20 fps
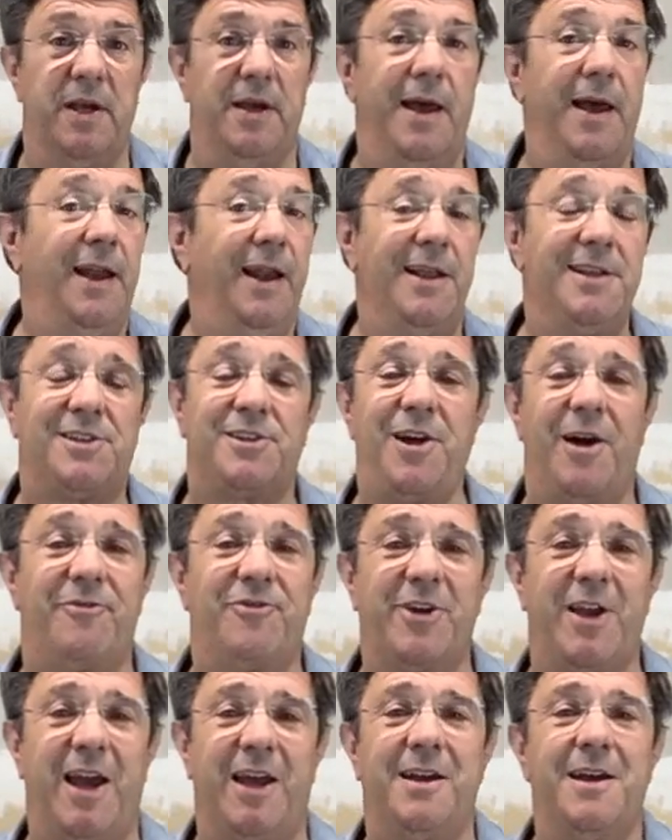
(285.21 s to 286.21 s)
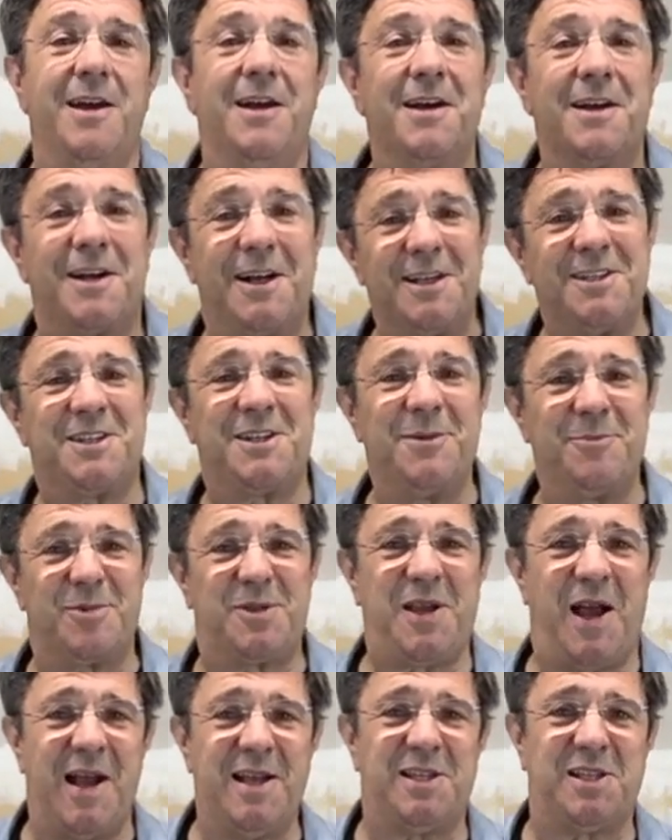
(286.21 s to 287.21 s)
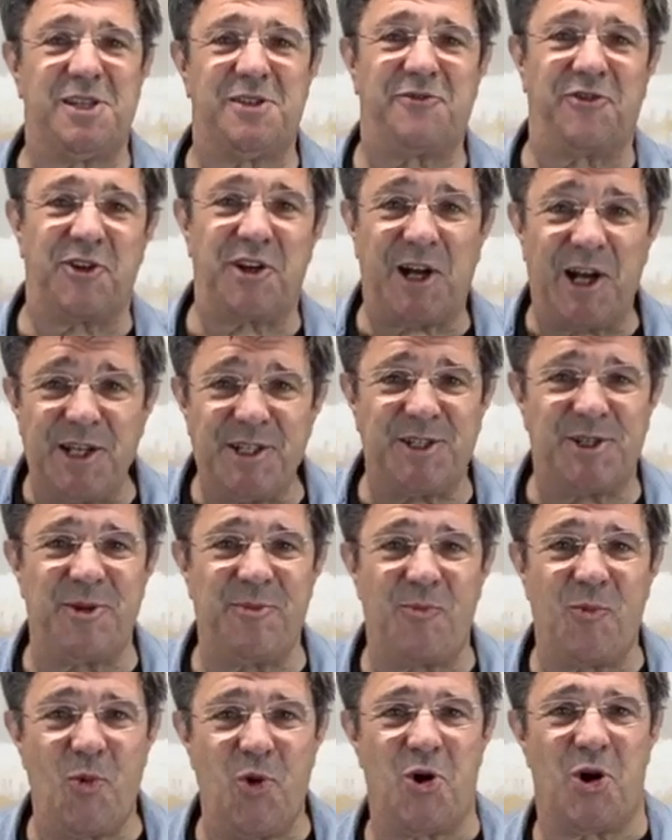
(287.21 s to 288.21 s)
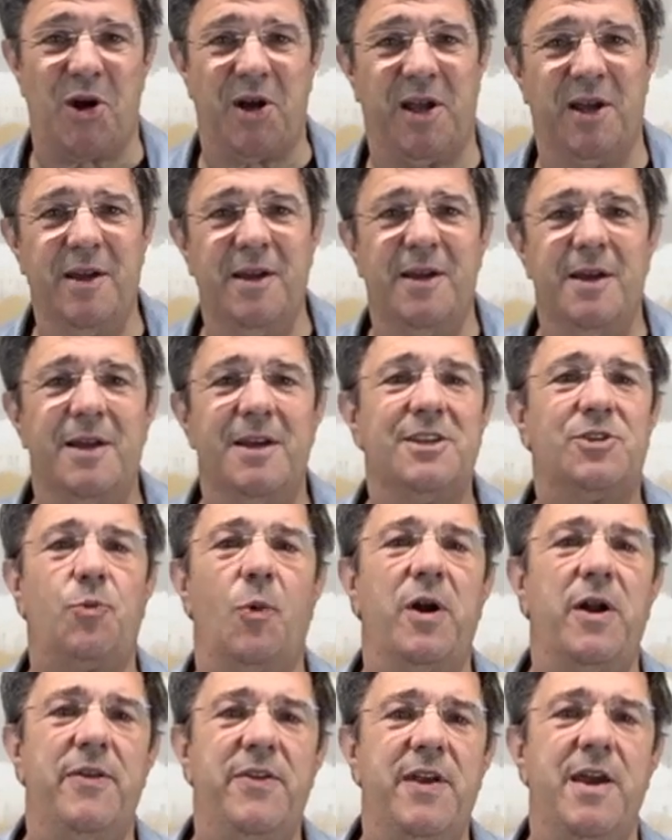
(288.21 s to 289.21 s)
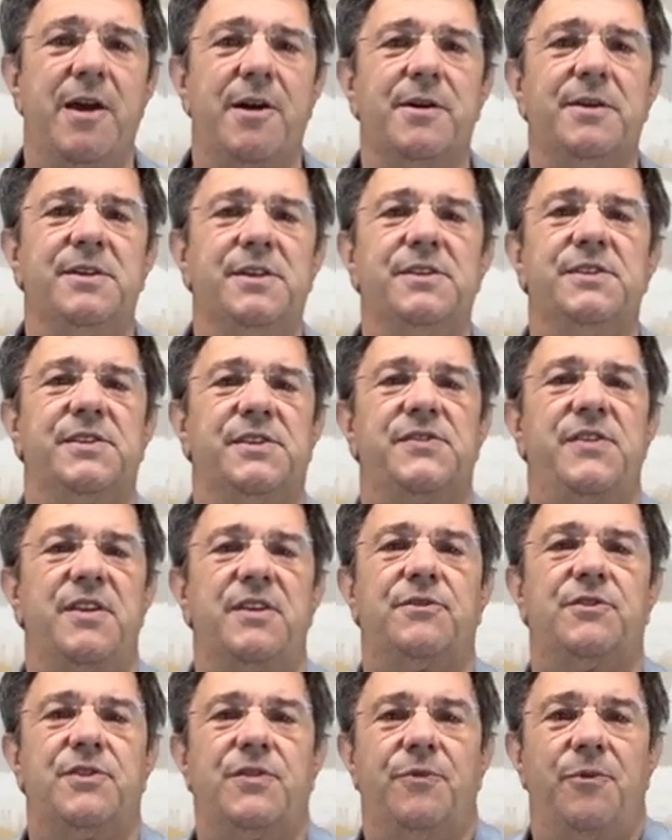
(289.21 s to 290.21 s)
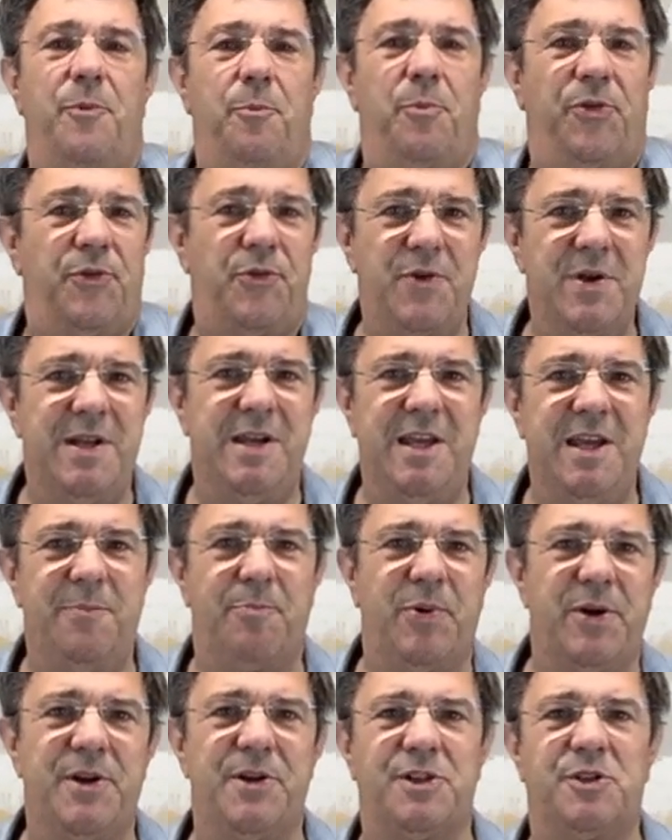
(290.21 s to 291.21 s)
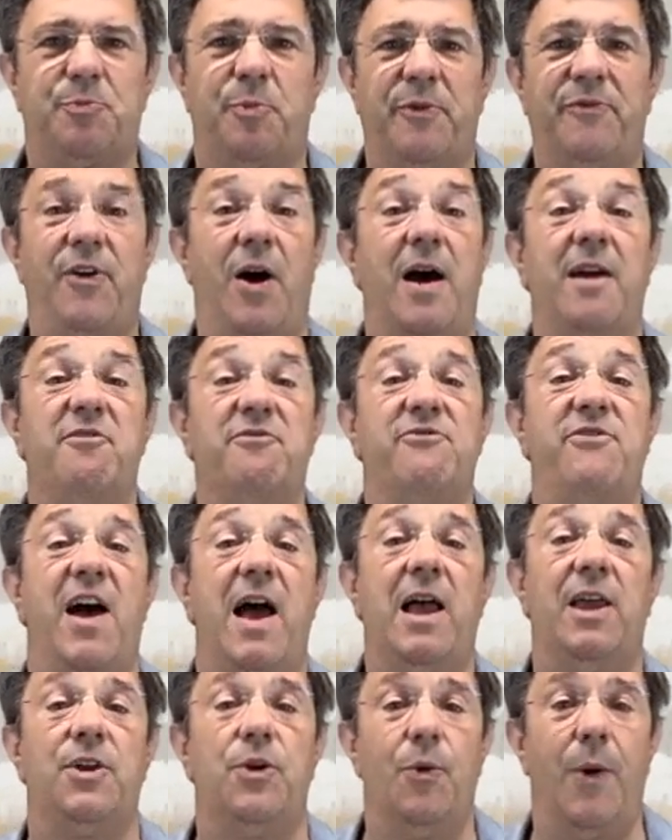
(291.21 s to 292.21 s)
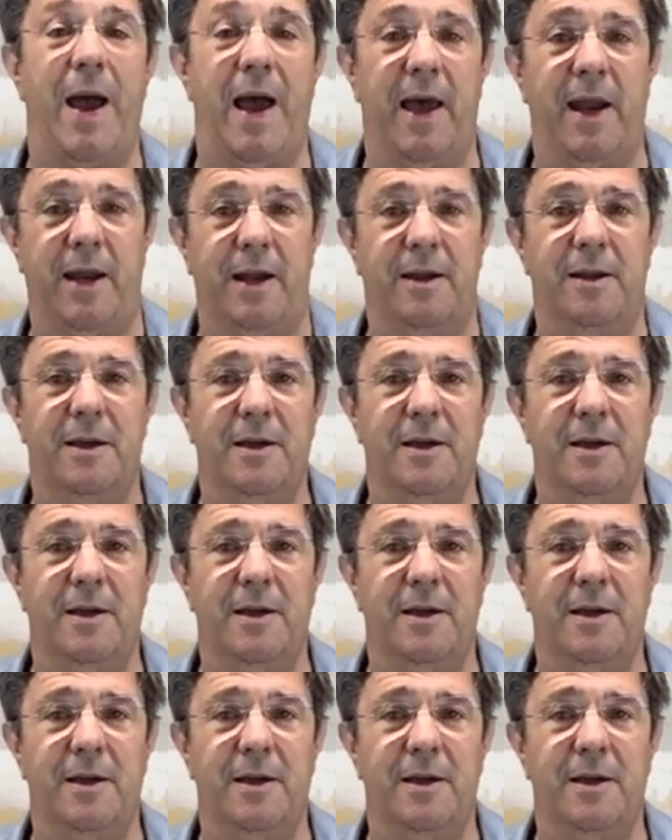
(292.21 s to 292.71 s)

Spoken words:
And let's not forget, custom sizes for custom work is one of the areas that 3D printers provide value added.